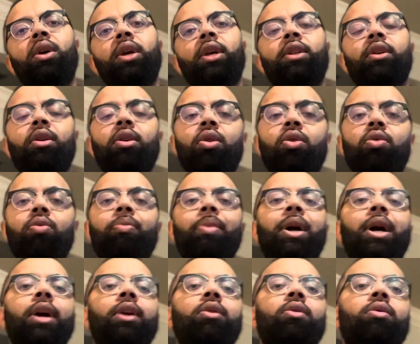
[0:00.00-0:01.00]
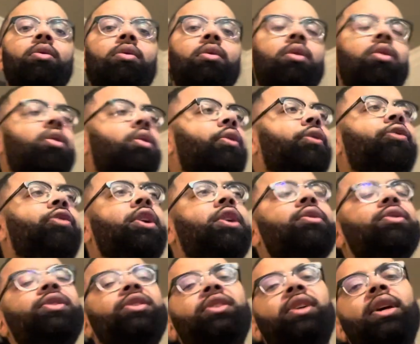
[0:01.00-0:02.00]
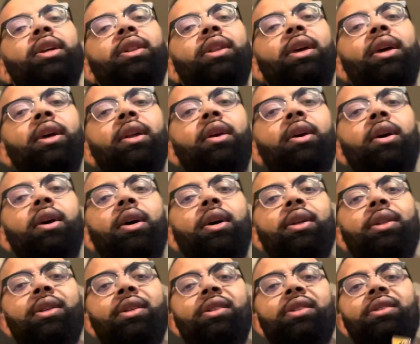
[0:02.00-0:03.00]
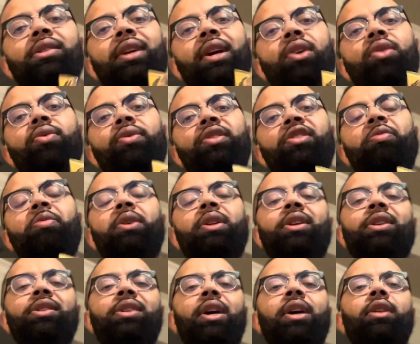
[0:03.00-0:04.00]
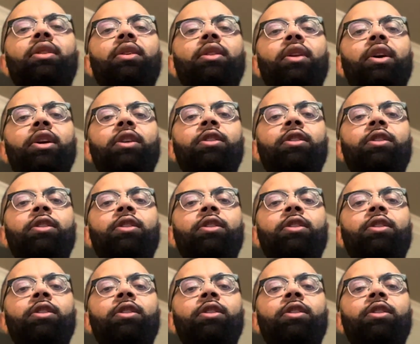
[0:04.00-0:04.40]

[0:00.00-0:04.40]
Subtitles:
in the gold bottle, or fragrances like that, this is not going to smell exactly like